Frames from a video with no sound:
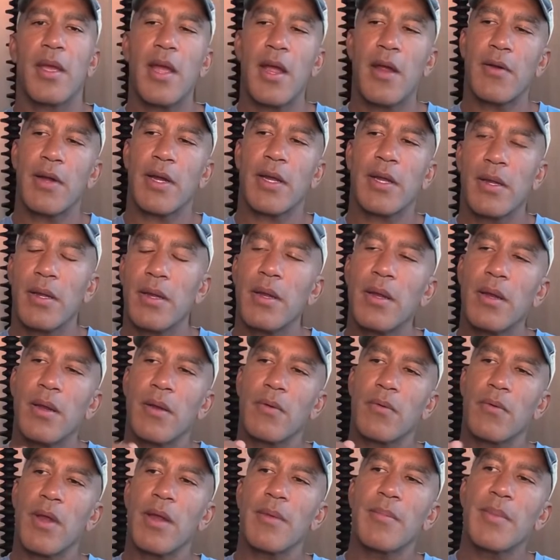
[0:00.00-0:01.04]
Eric,
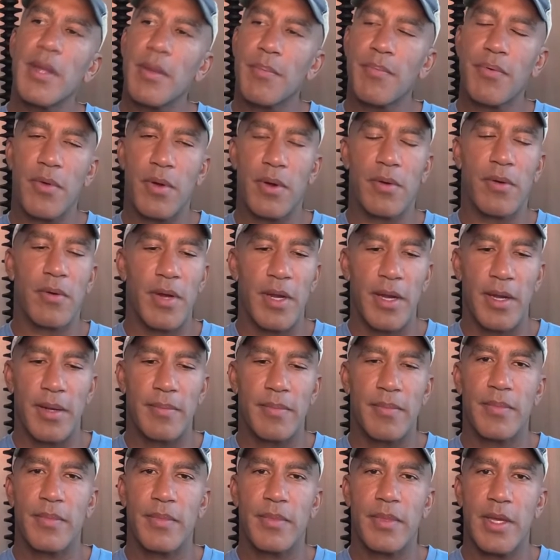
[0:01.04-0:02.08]
write me a
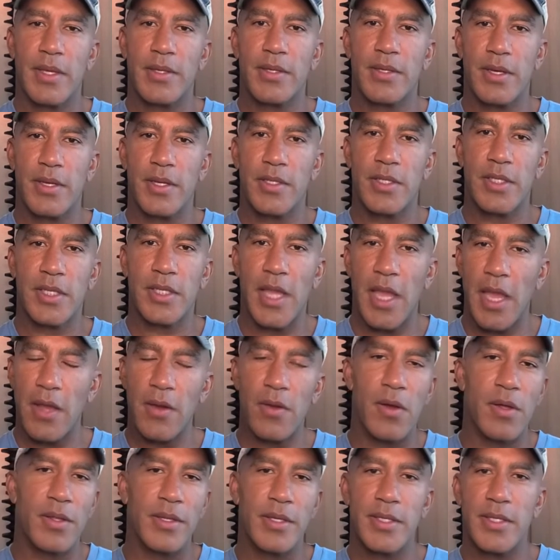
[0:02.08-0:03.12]
program that's going to
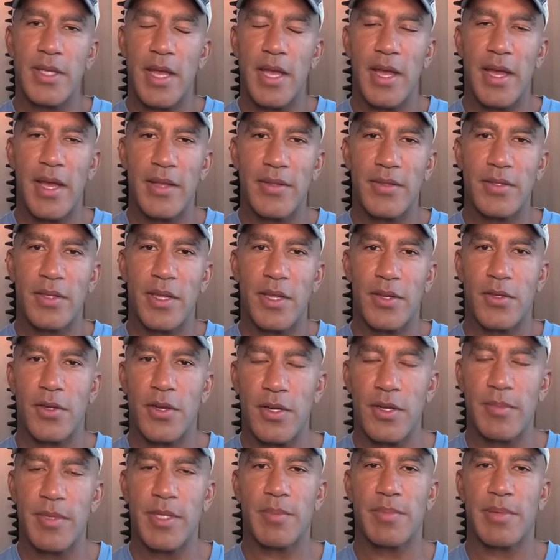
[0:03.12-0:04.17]
scan all these ads and
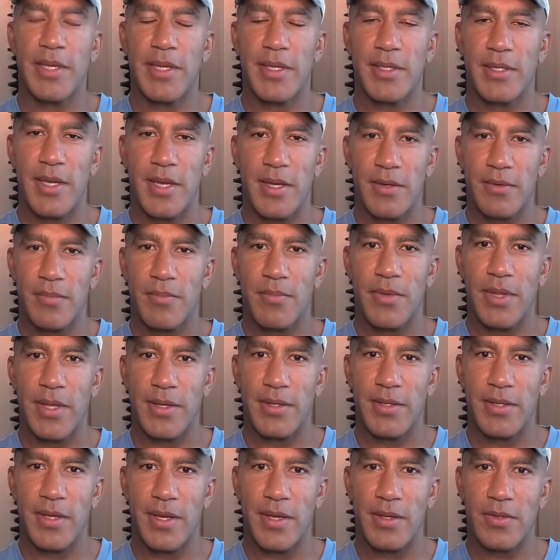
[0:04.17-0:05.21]
turn them into
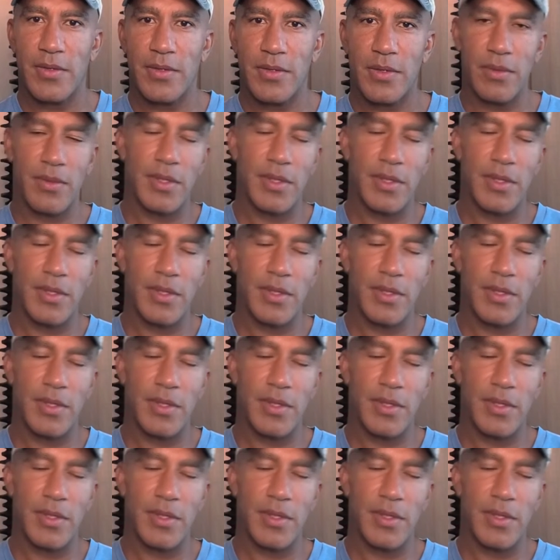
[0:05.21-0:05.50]
plain text.